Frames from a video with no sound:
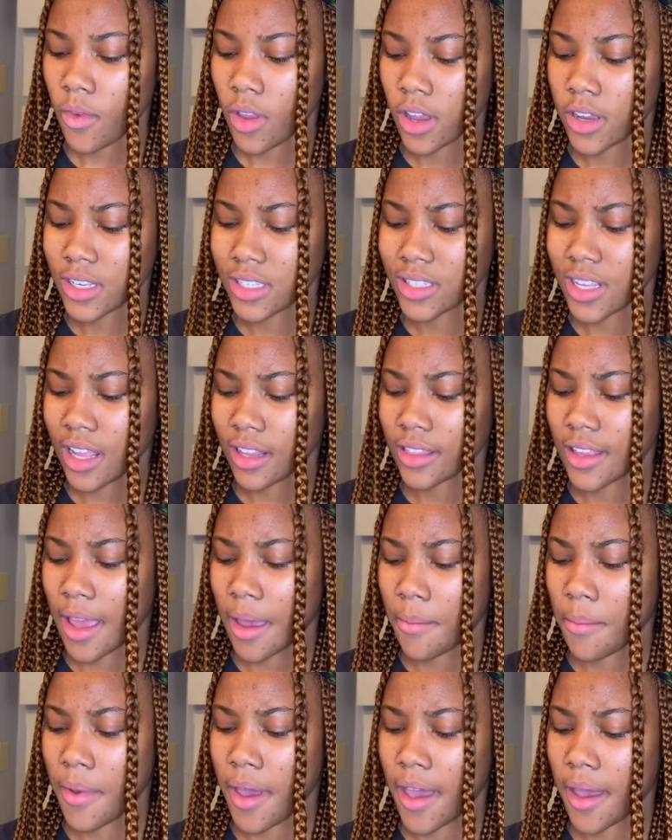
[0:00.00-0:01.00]
It's not
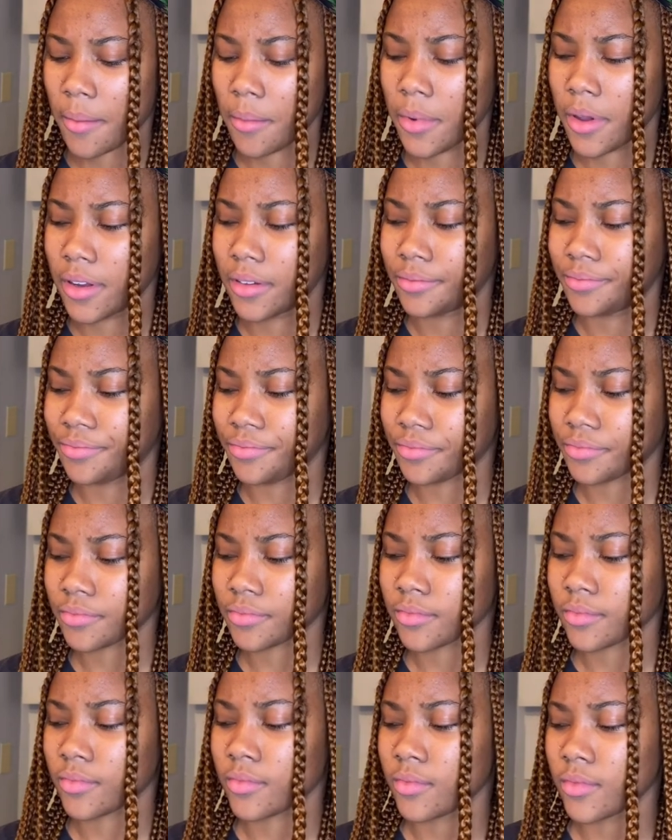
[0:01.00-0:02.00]
that bad, but
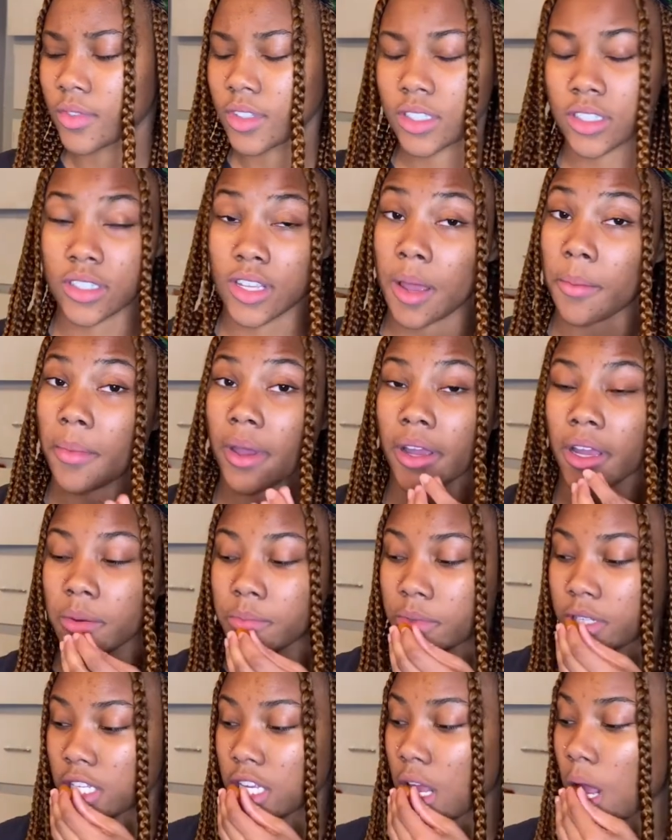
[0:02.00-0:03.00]
it's not my cup
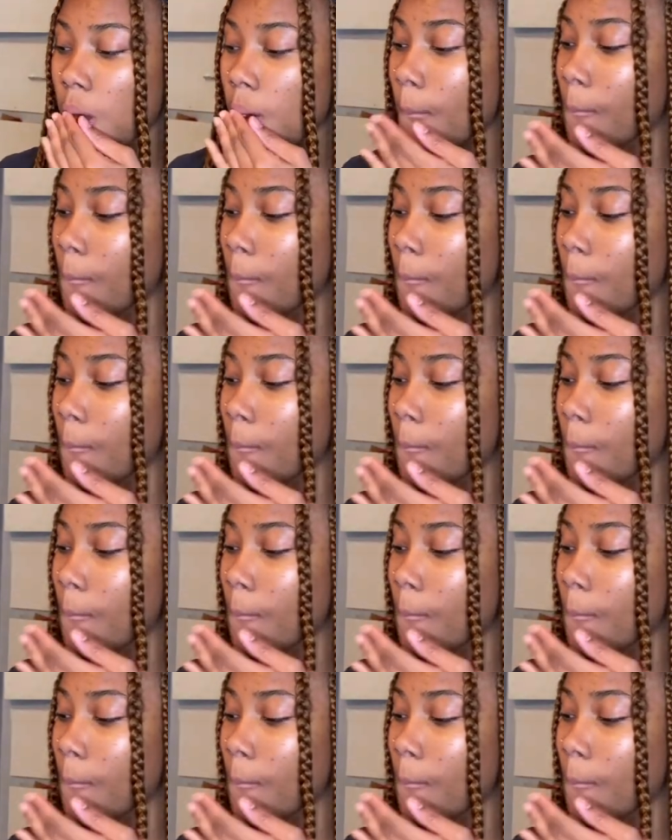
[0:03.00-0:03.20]
of tea.